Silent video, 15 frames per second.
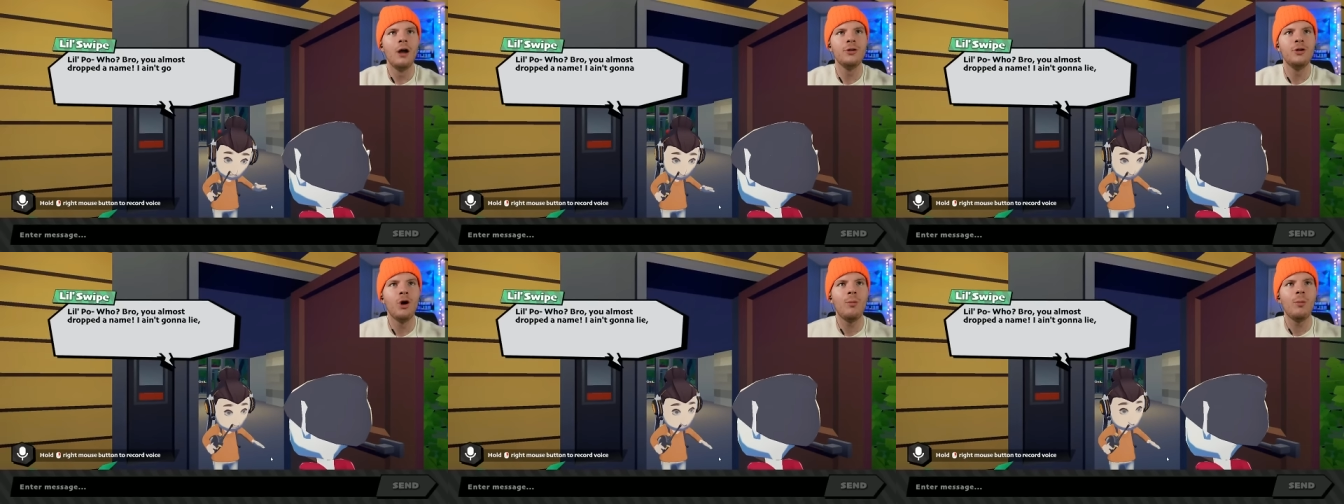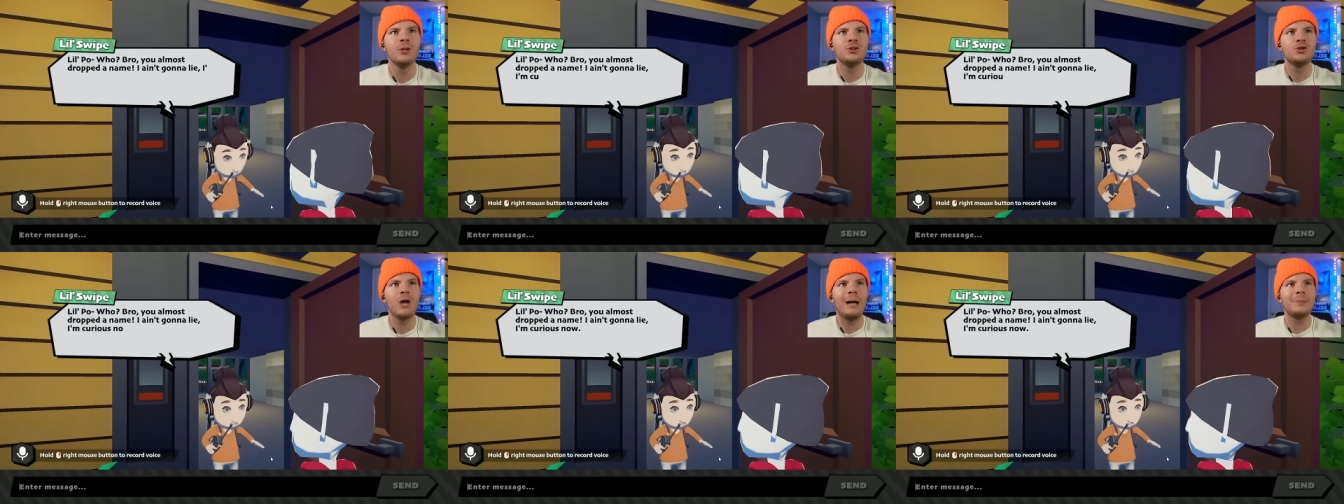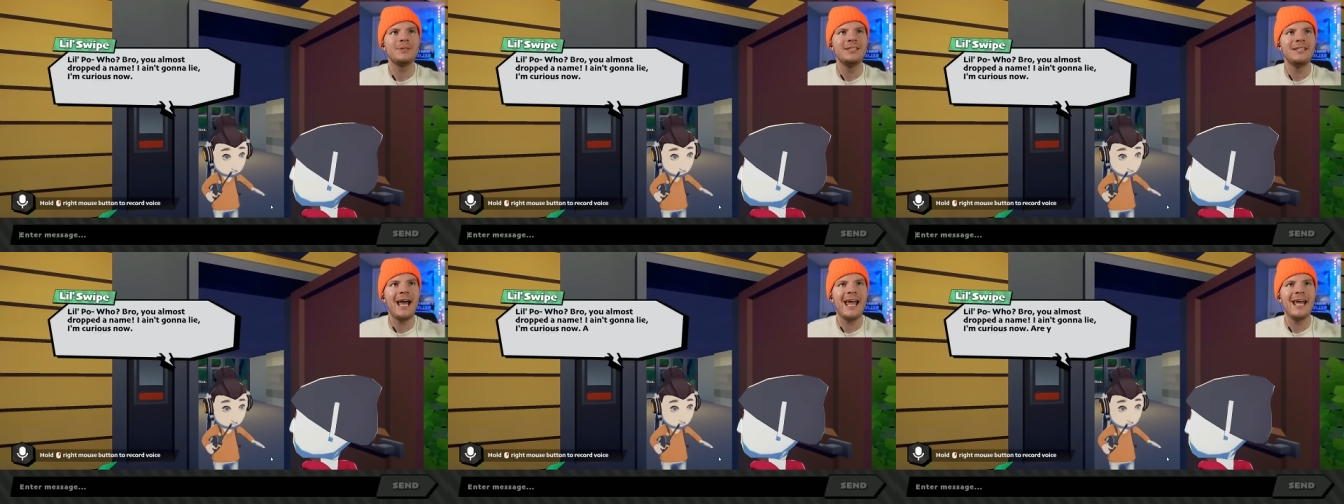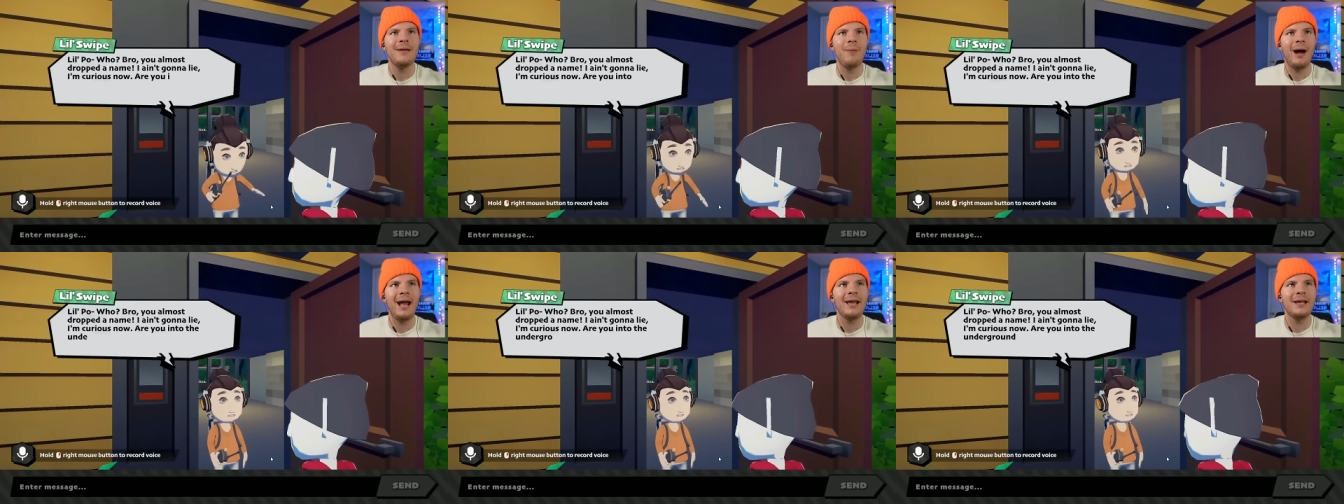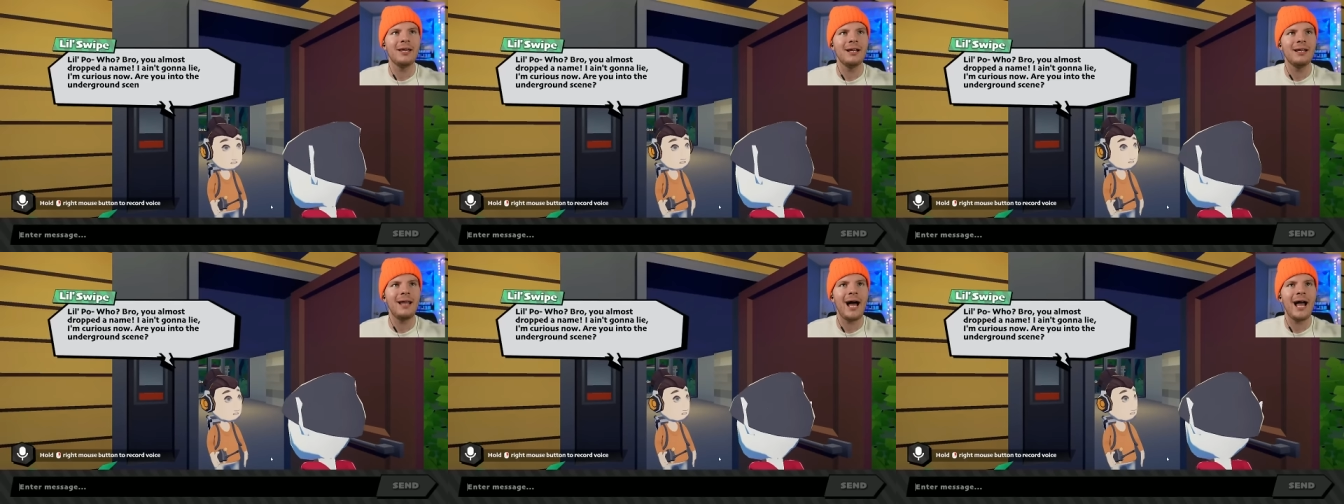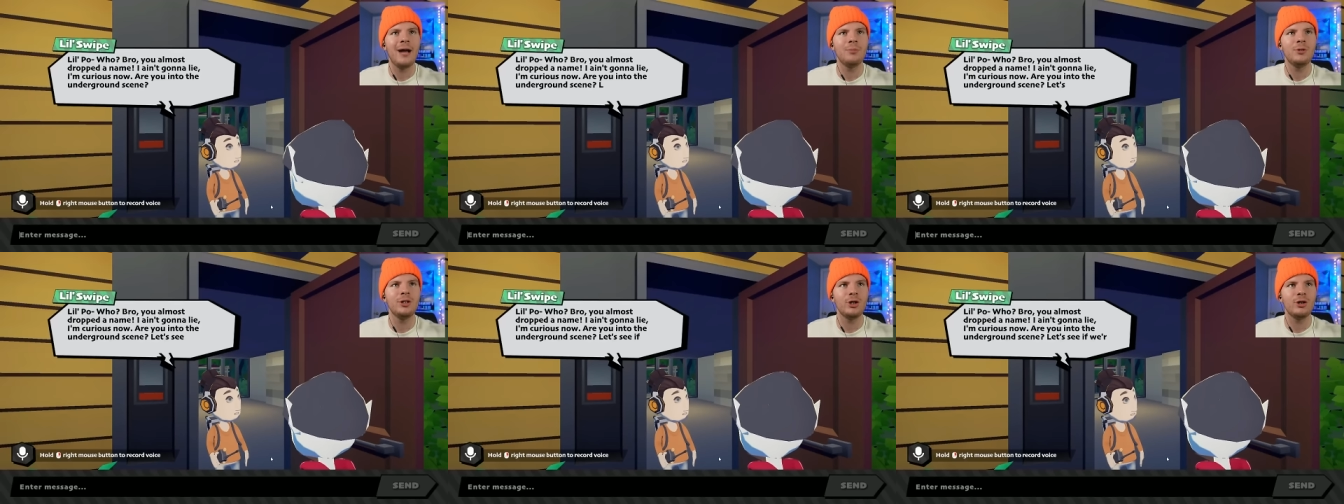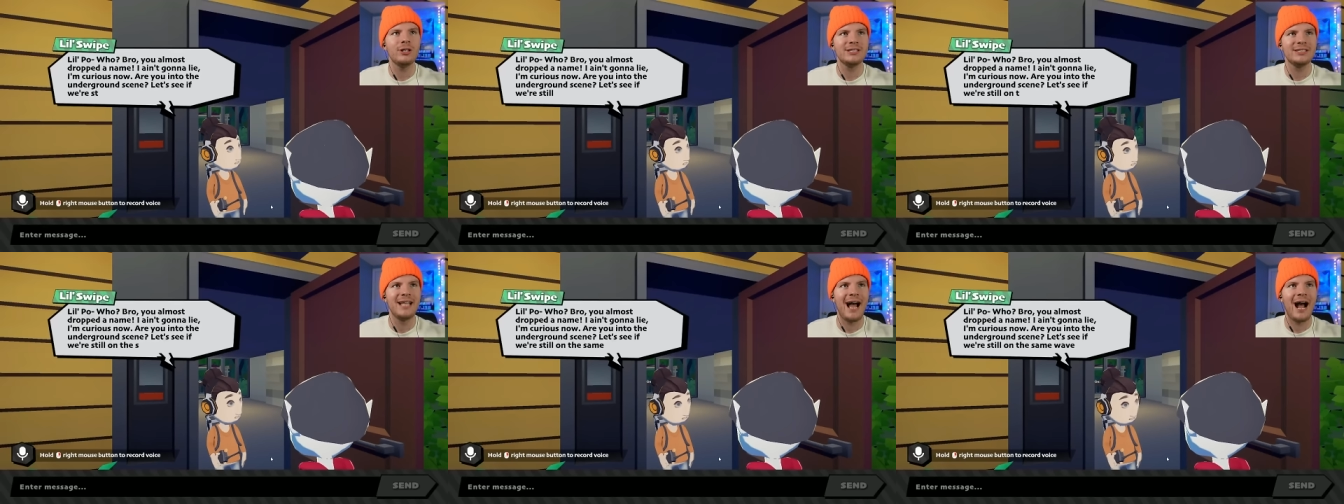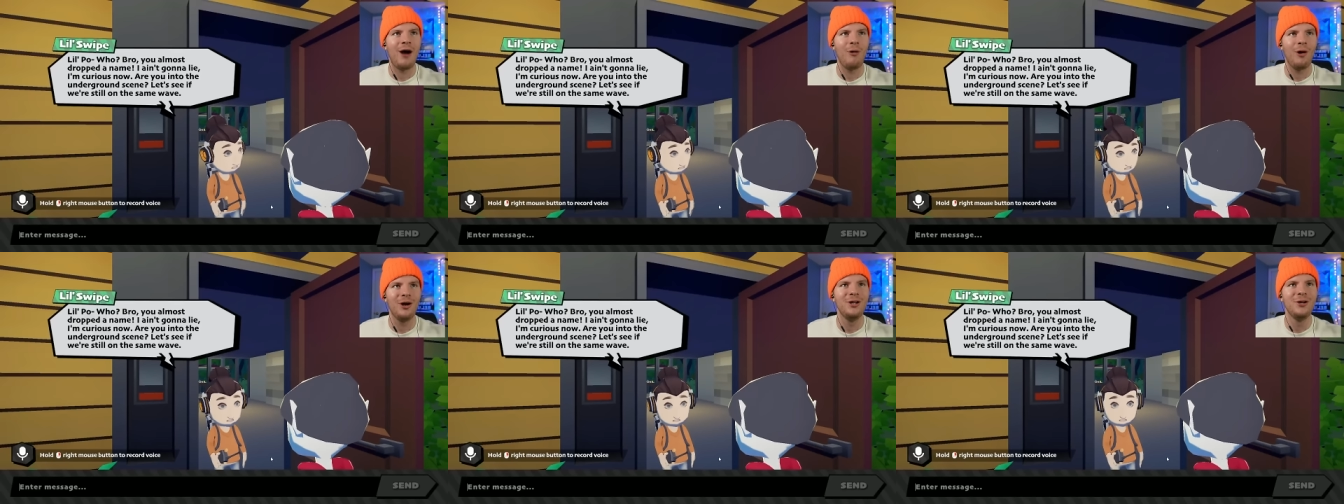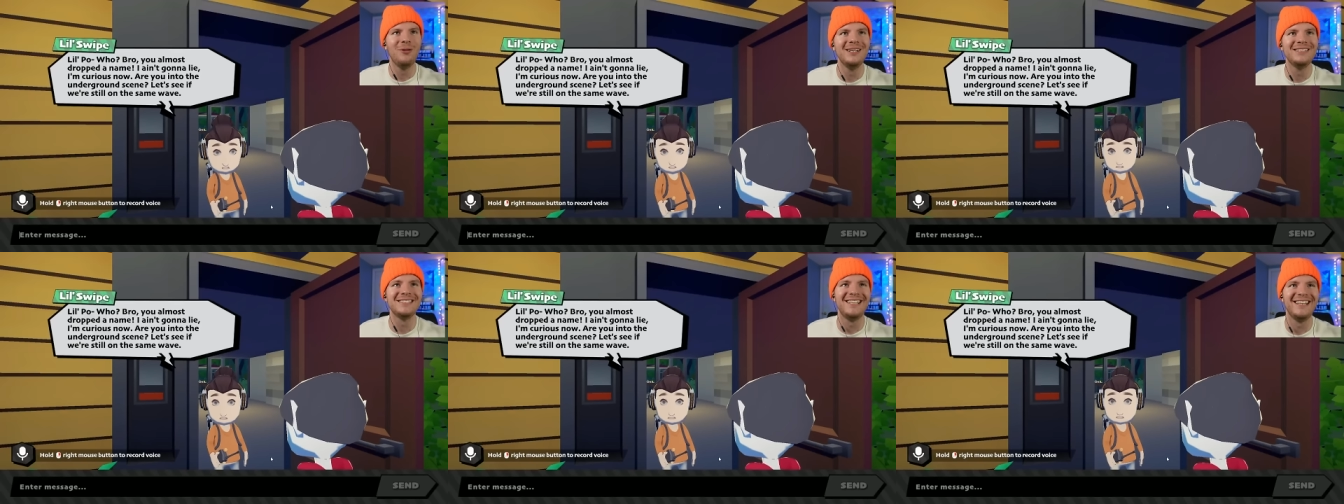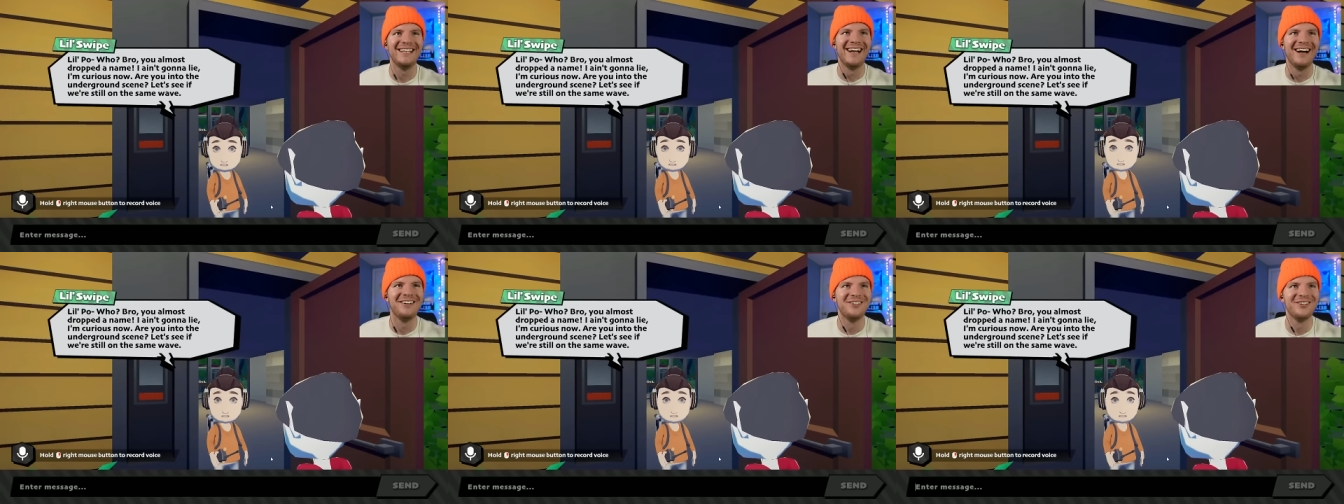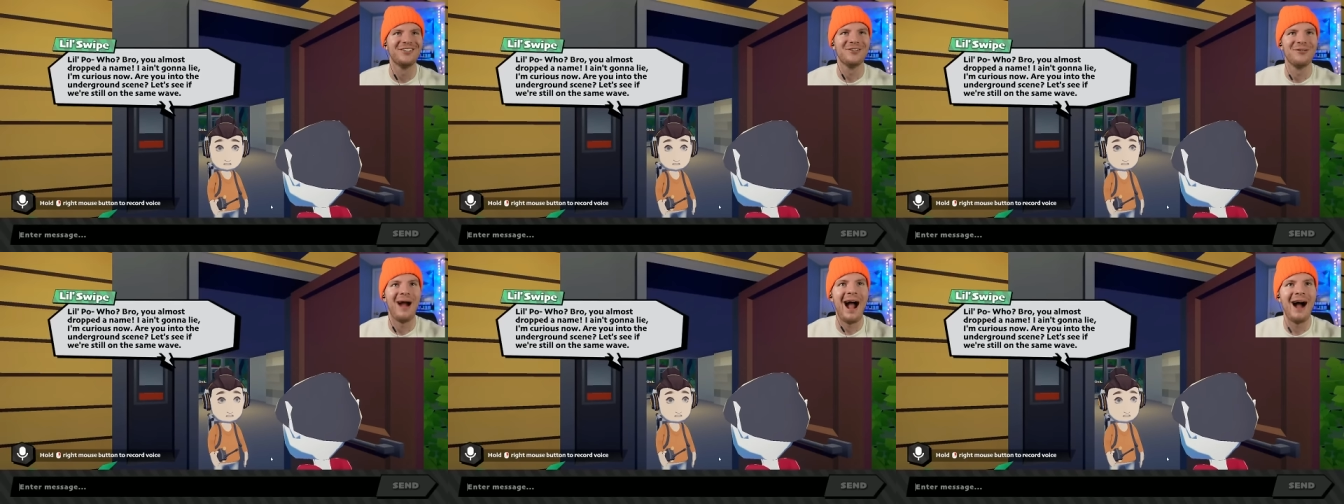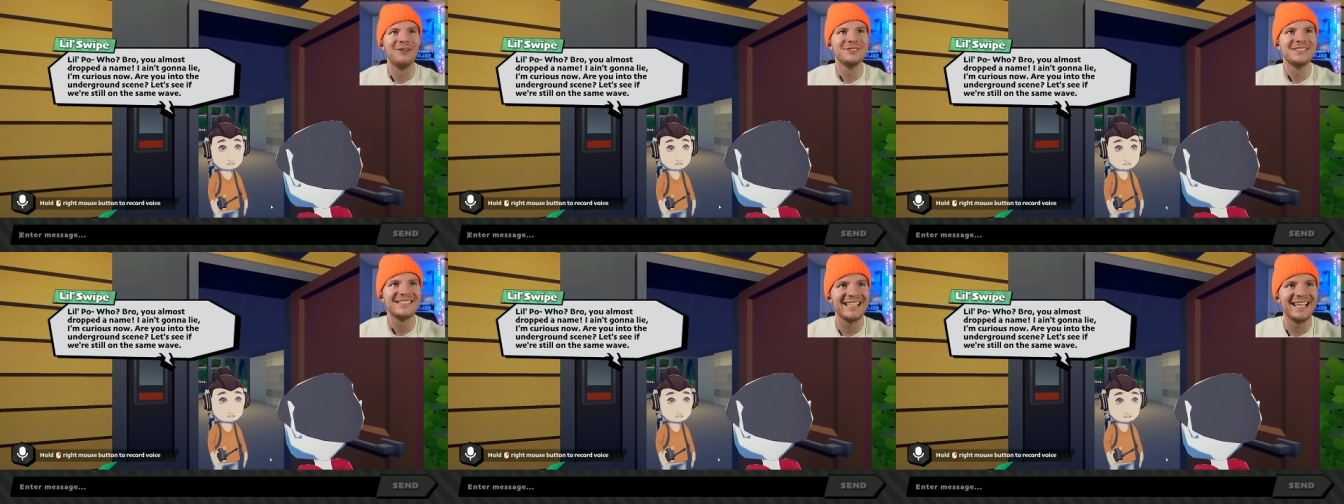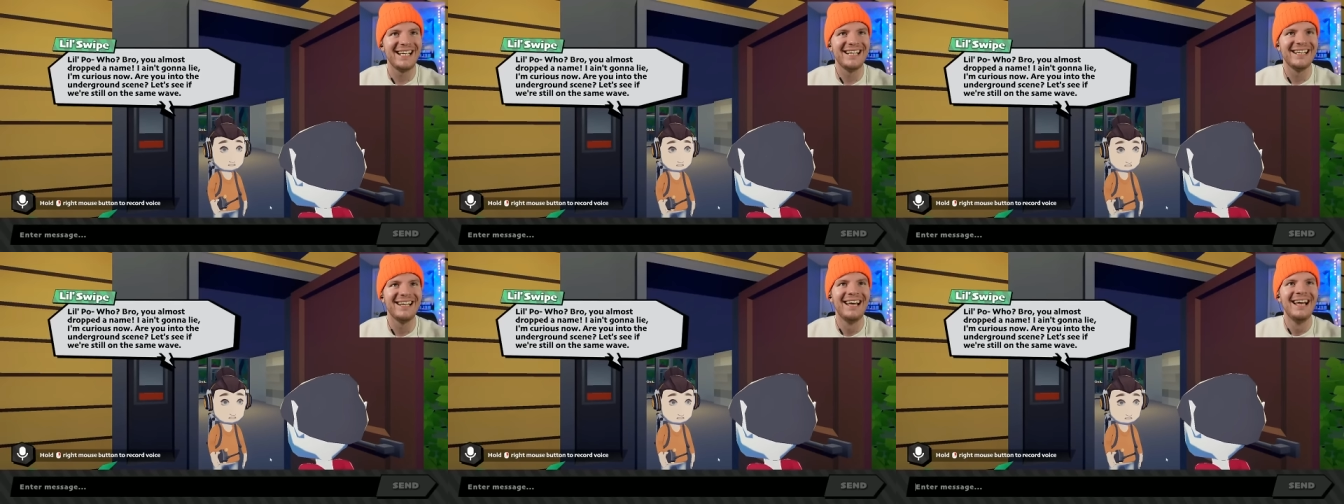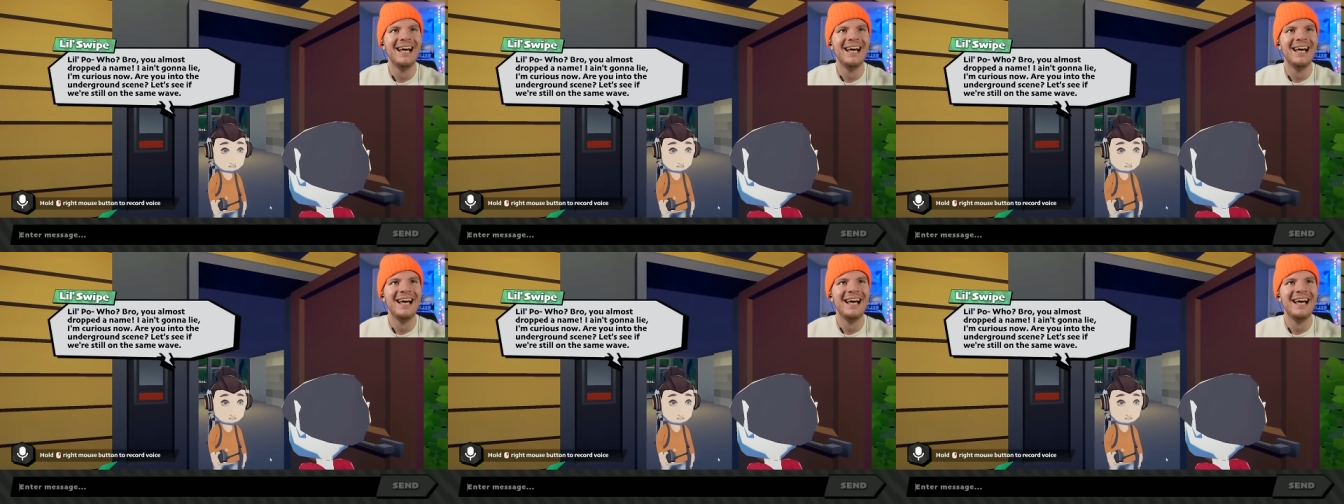You almost dropped a name. I ain't gonna lie, I'm curious now. Are you into the underground scene?